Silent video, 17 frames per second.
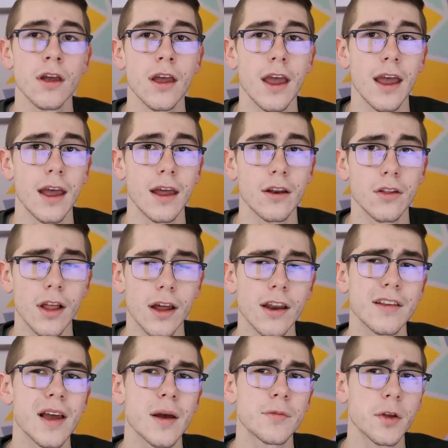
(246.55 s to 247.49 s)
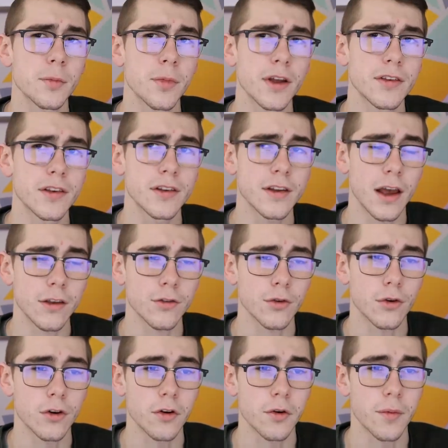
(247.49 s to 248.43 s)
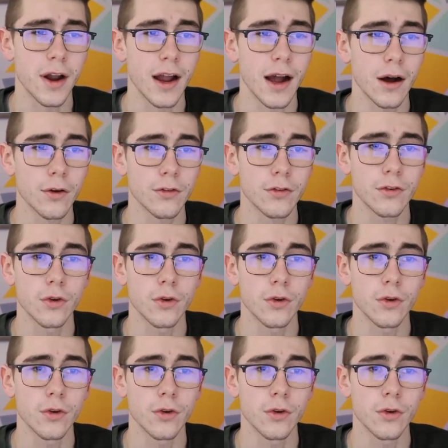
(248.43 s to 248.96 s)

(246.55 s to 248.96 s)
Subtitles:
And a lot of times I'll place a test order to my house